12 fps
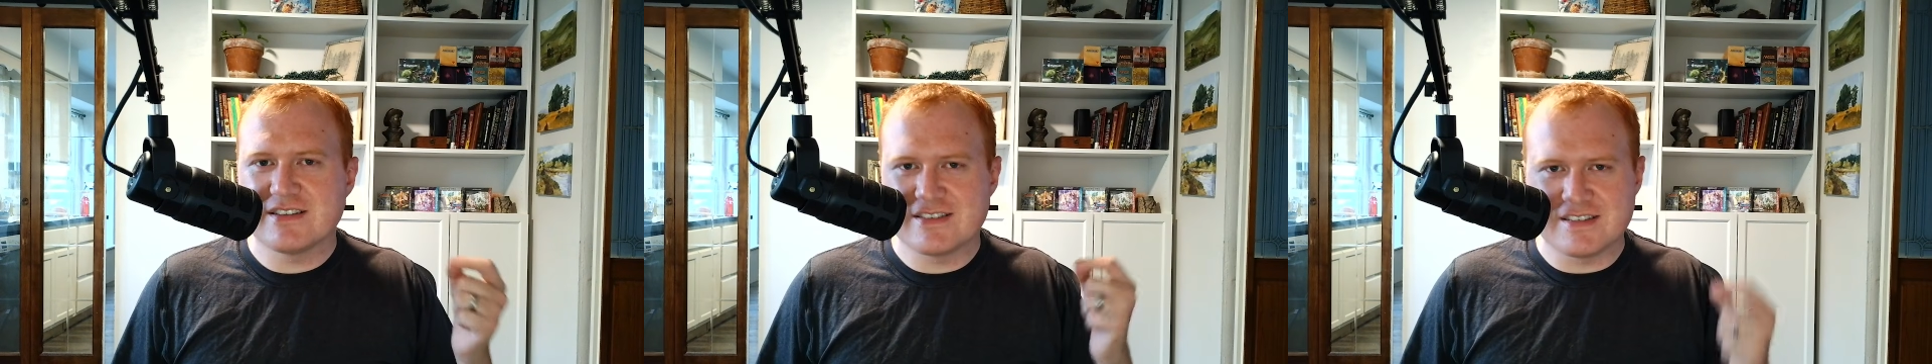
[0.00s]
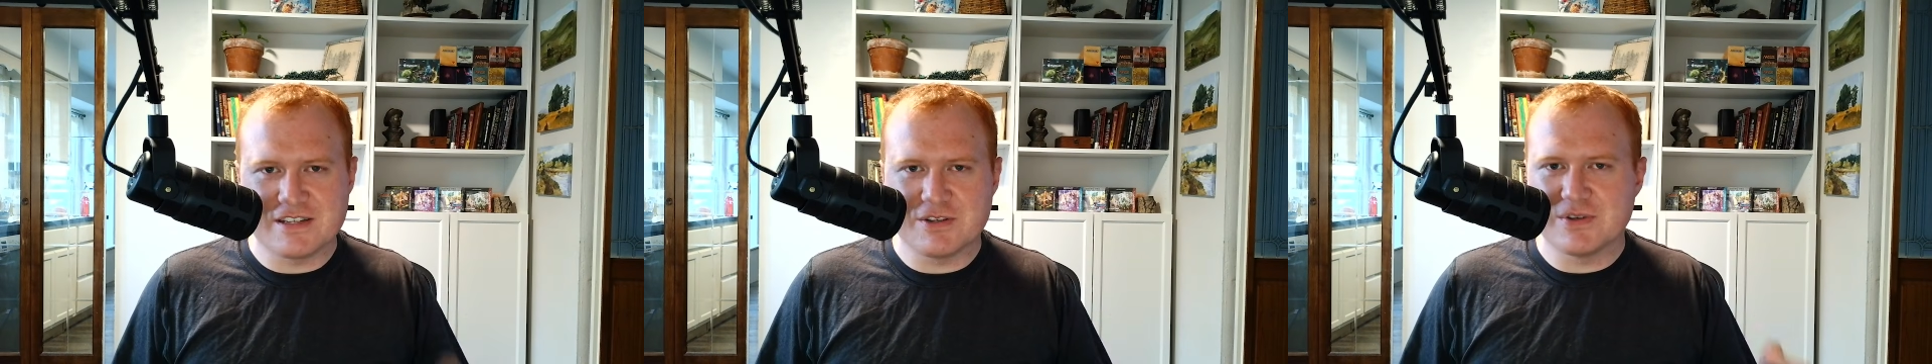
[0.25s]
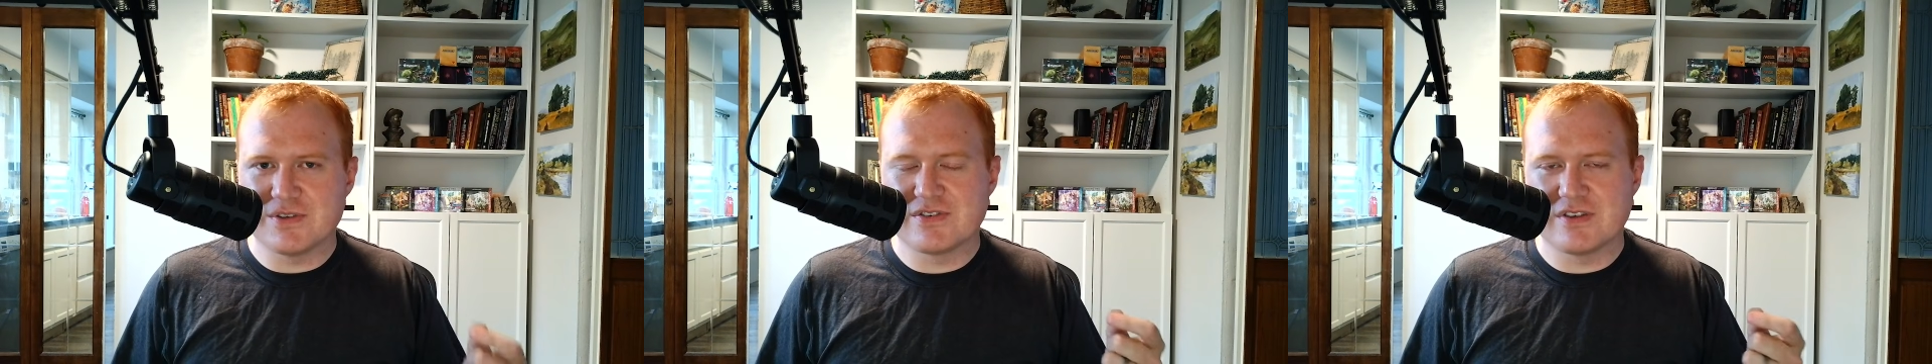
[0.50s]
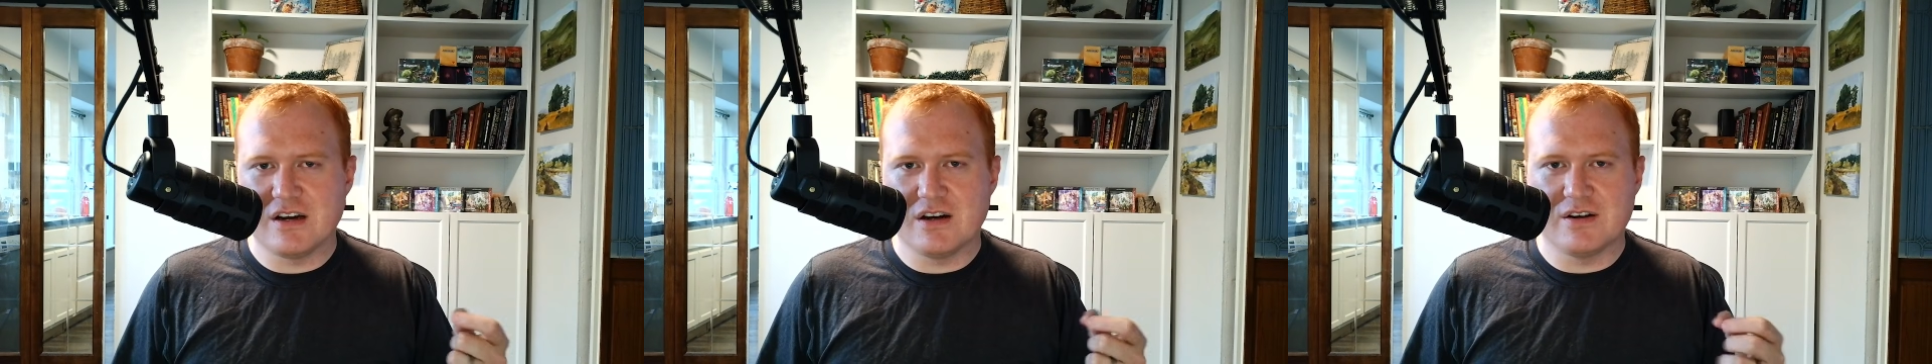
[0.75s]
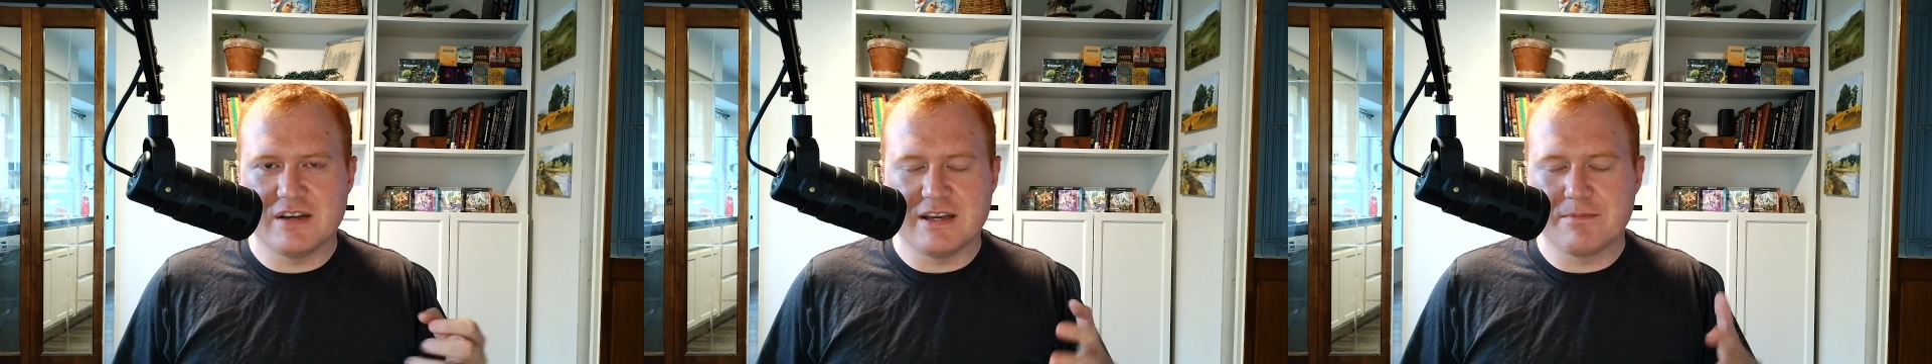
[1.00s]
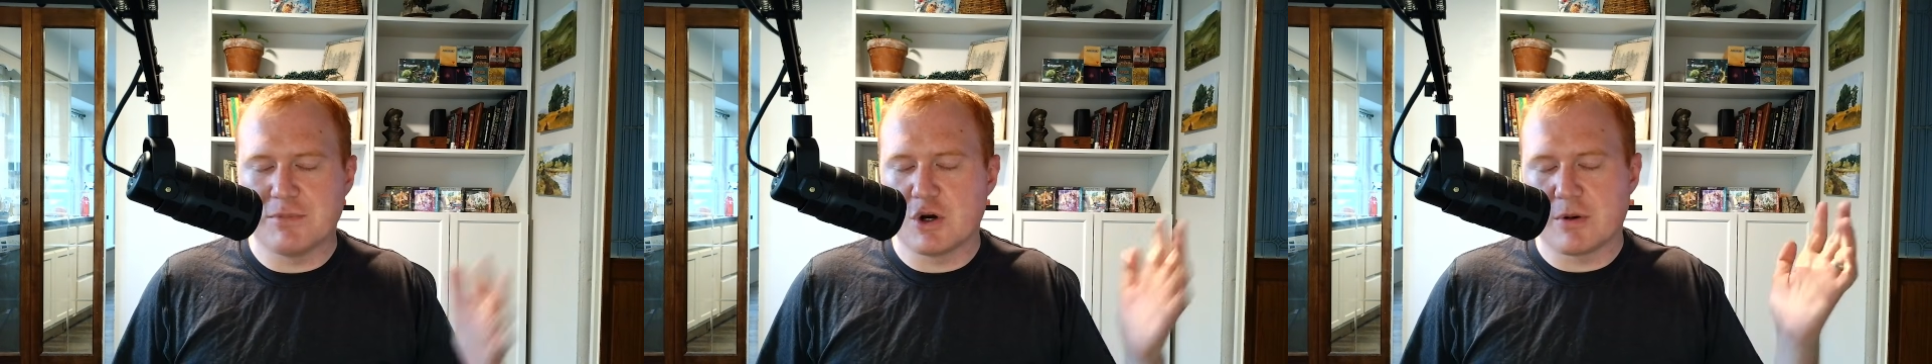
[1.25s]
singles
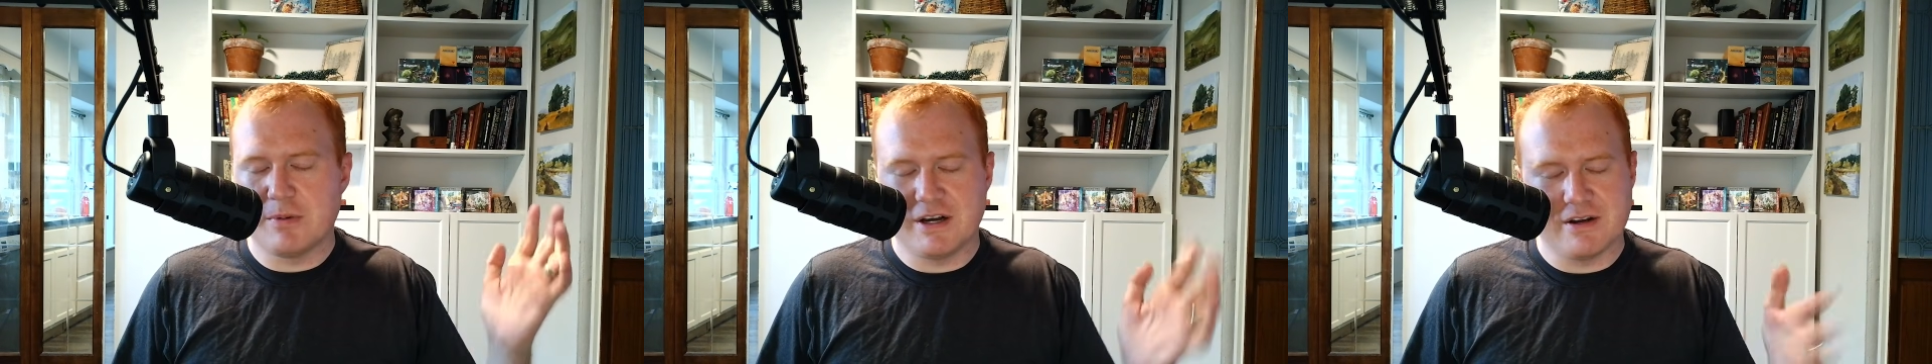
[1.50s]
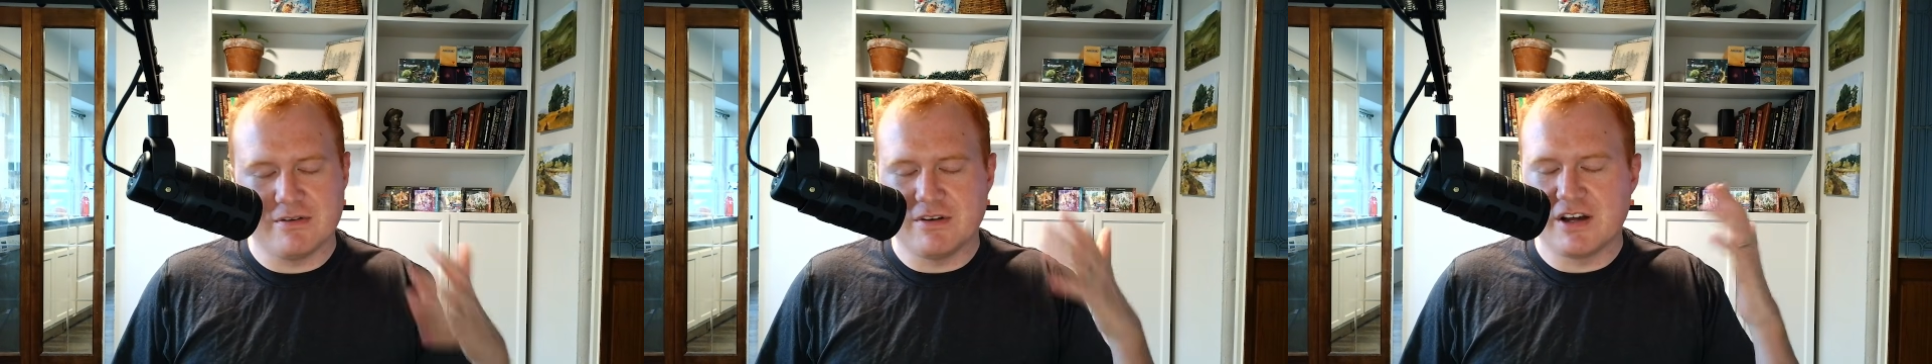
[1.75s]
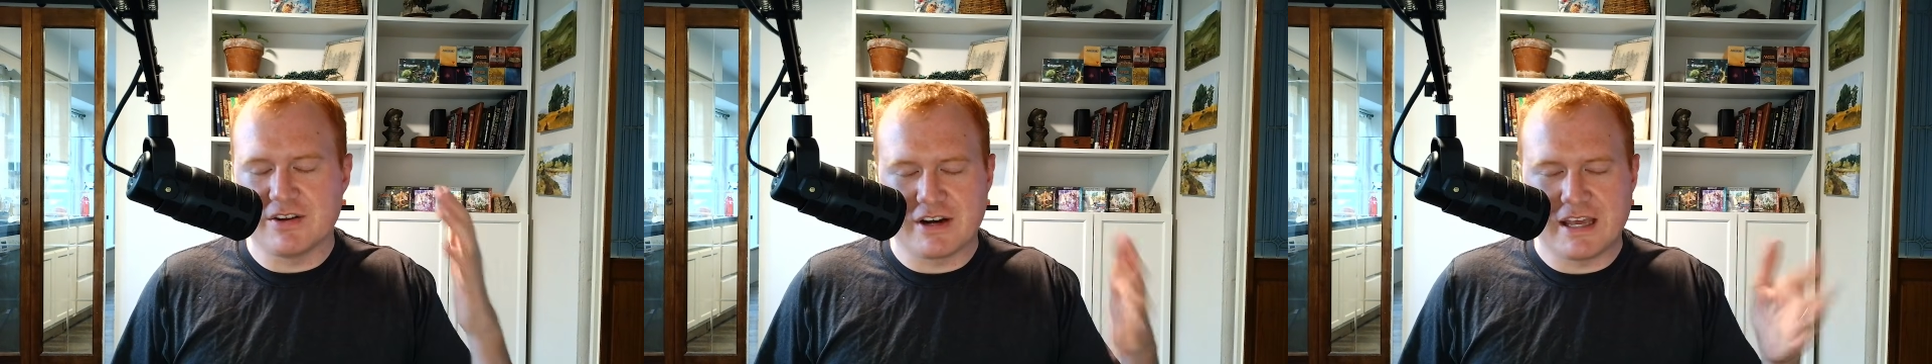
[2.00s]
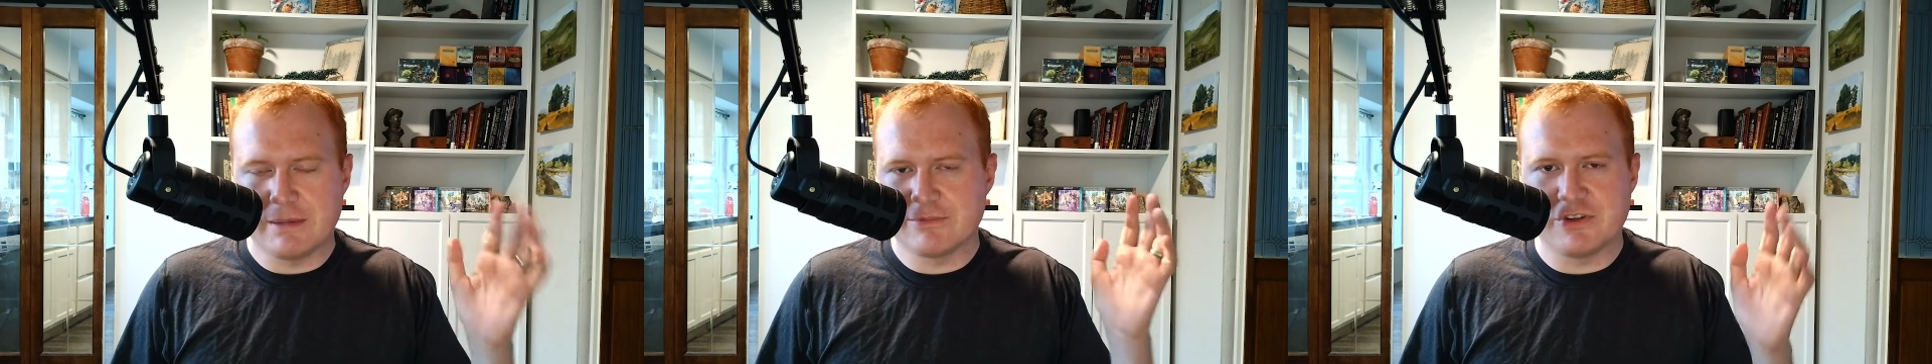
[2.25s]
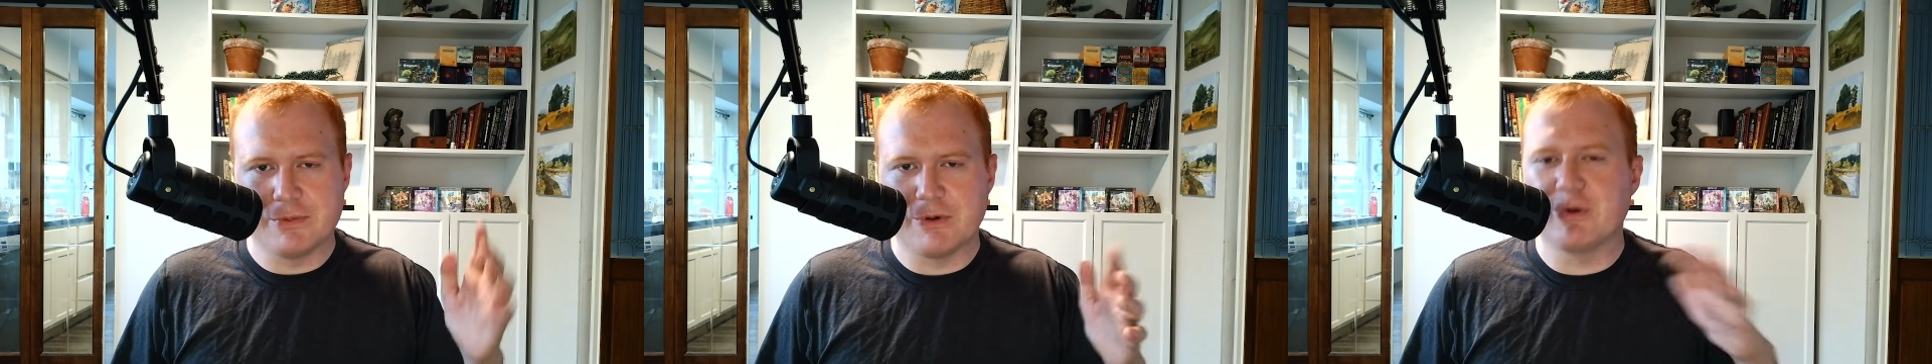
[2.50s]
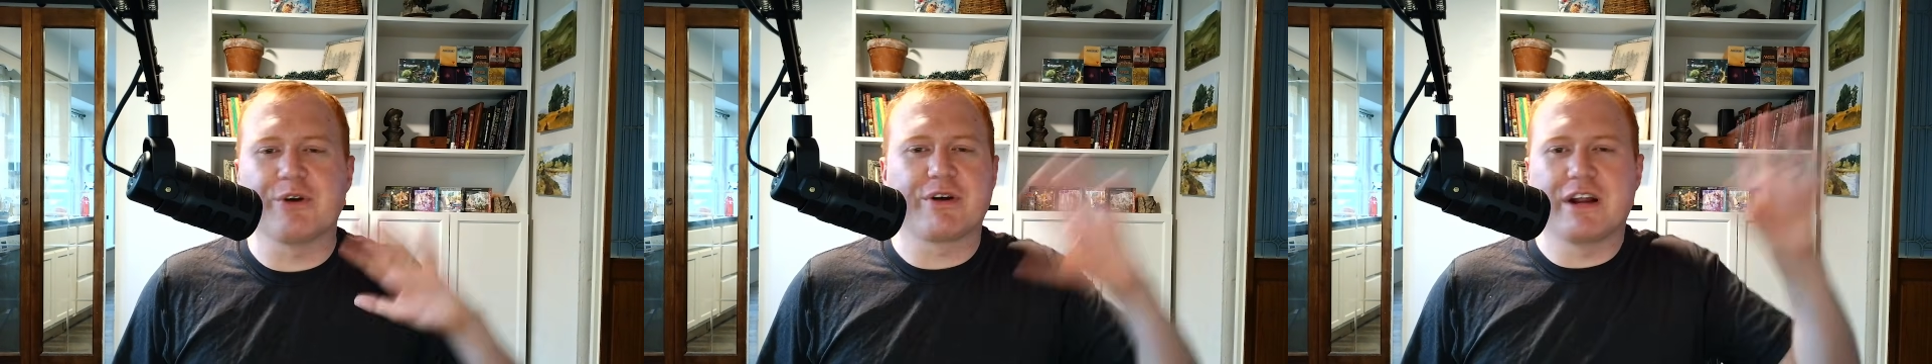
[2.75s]
and Pokemon and other games too, but
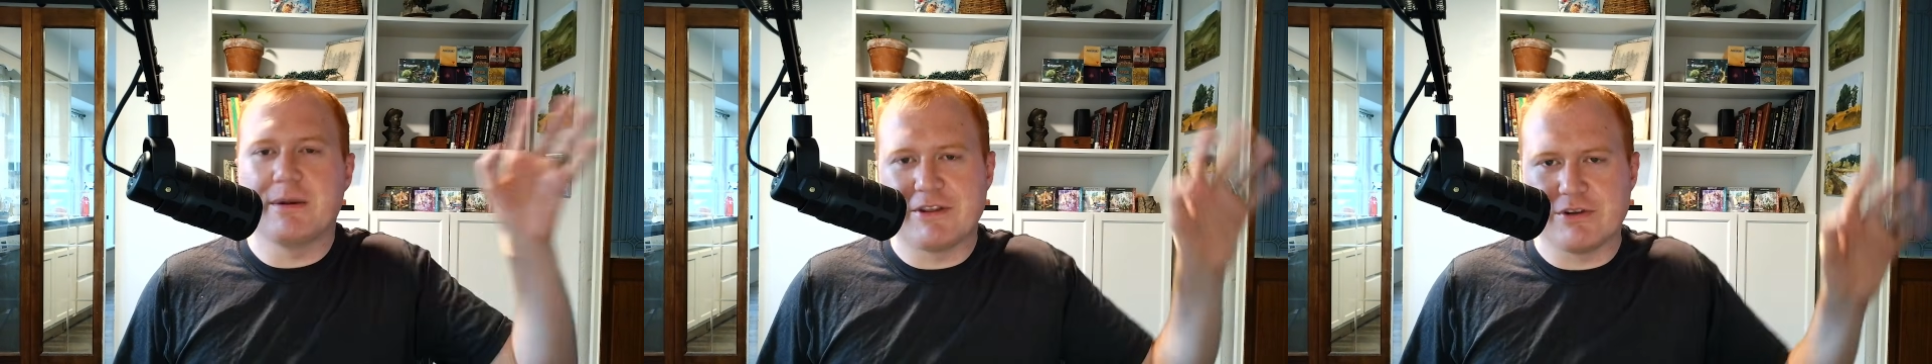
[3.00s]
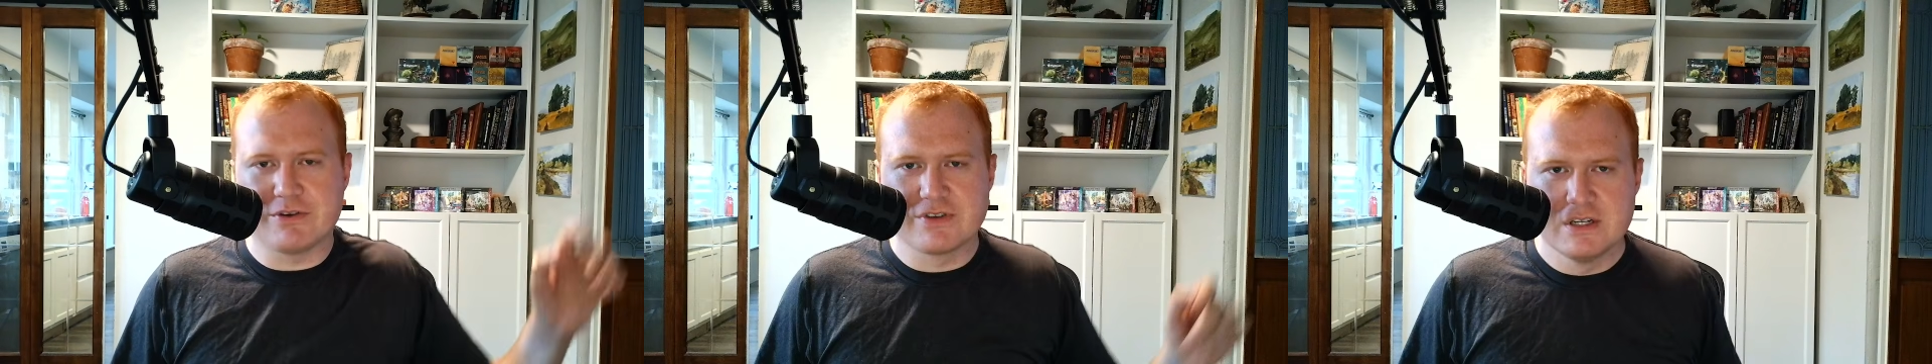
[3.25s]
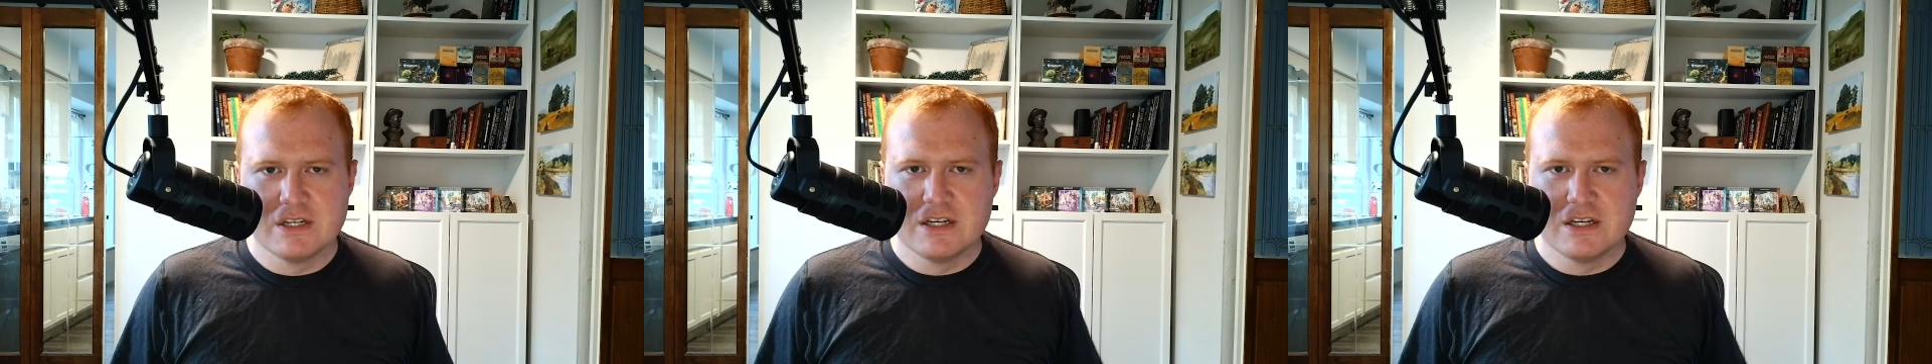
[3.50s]
we don't care about those.